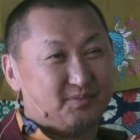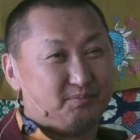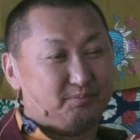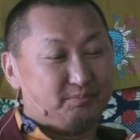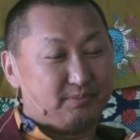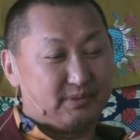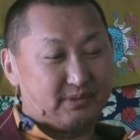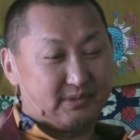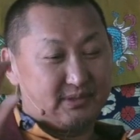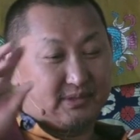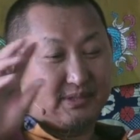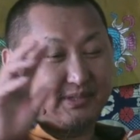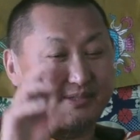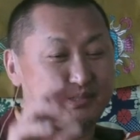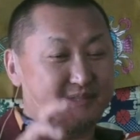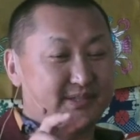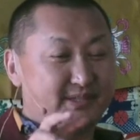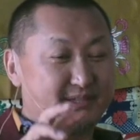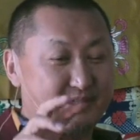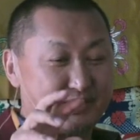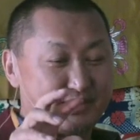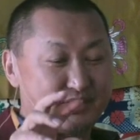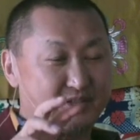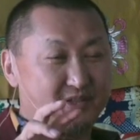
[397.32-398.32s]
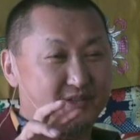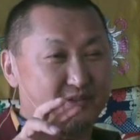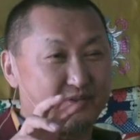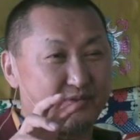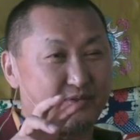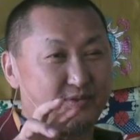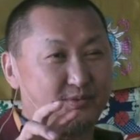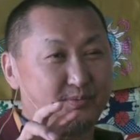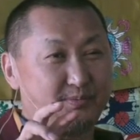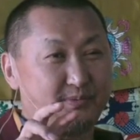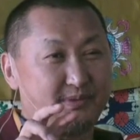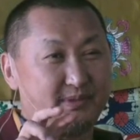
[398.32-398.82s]
But this teaching
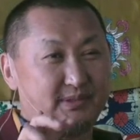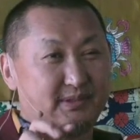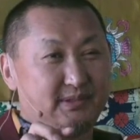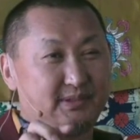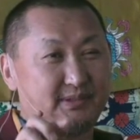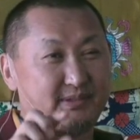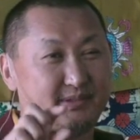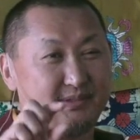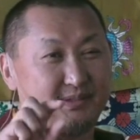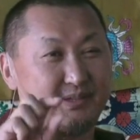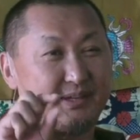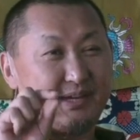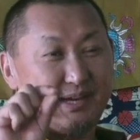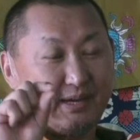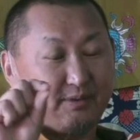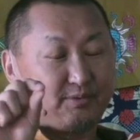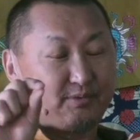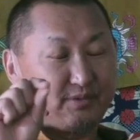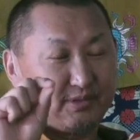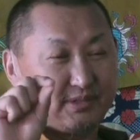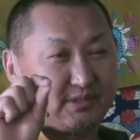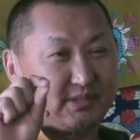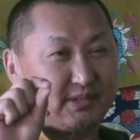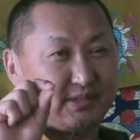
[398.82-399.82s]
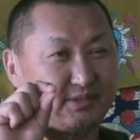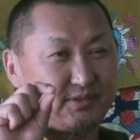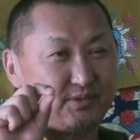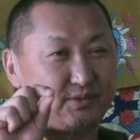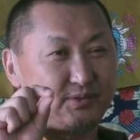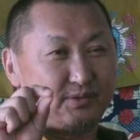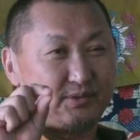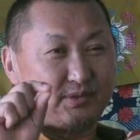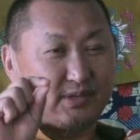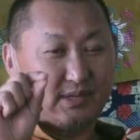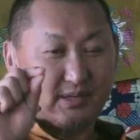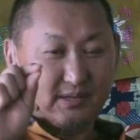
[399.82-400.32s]
of the is how to say
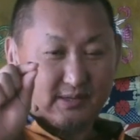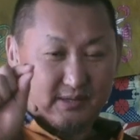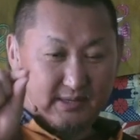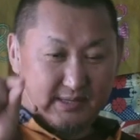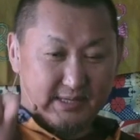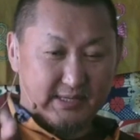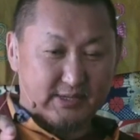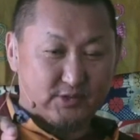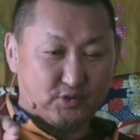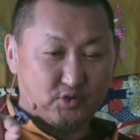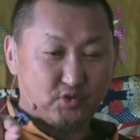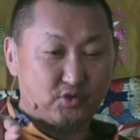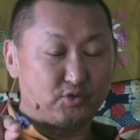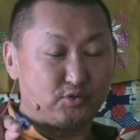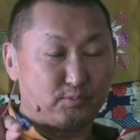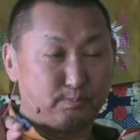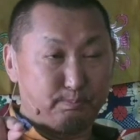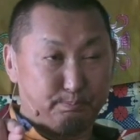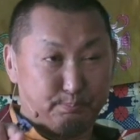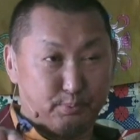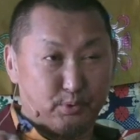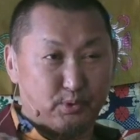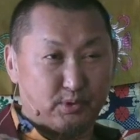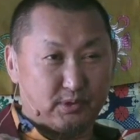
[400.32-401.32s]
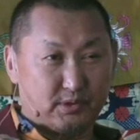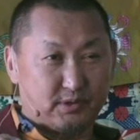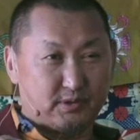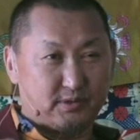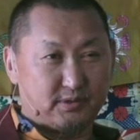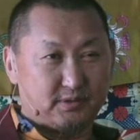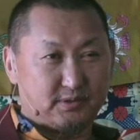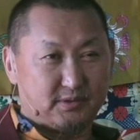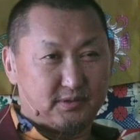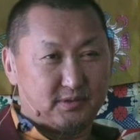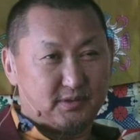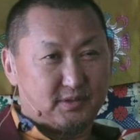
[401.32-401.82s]
to lesson
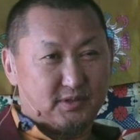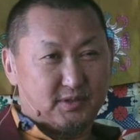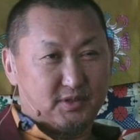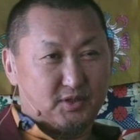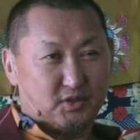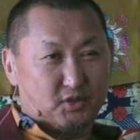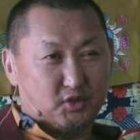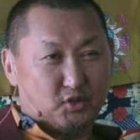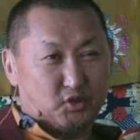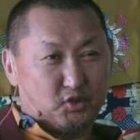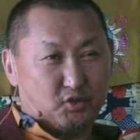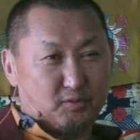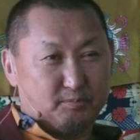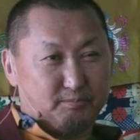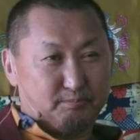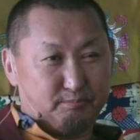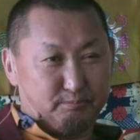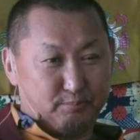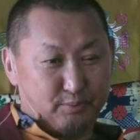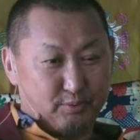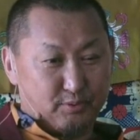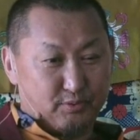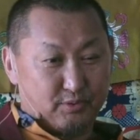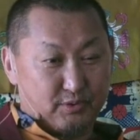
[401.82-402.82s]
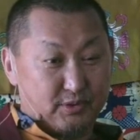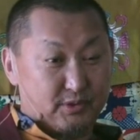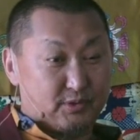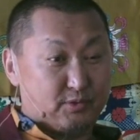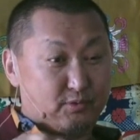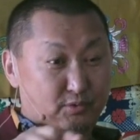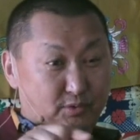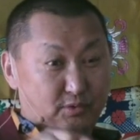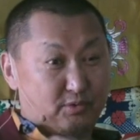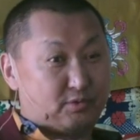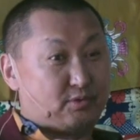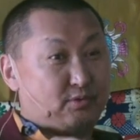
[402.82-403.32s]
book. Book
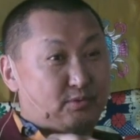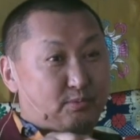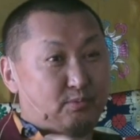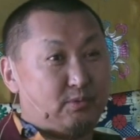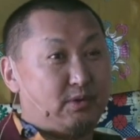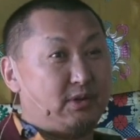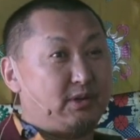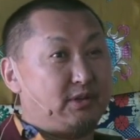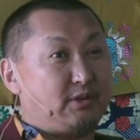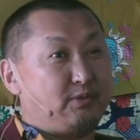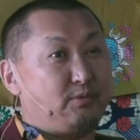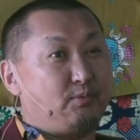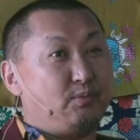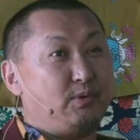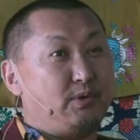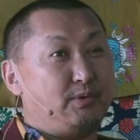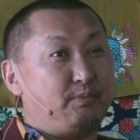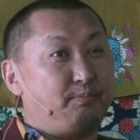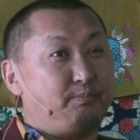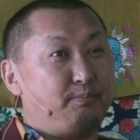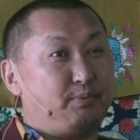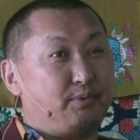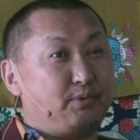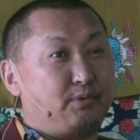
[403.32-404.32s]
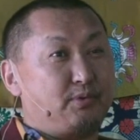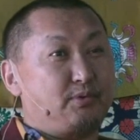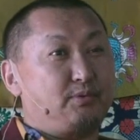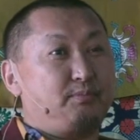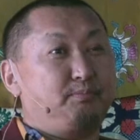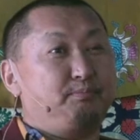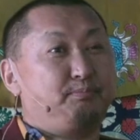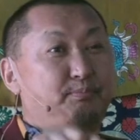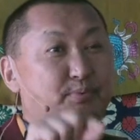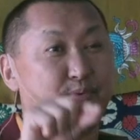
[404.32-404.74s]
is not only one book.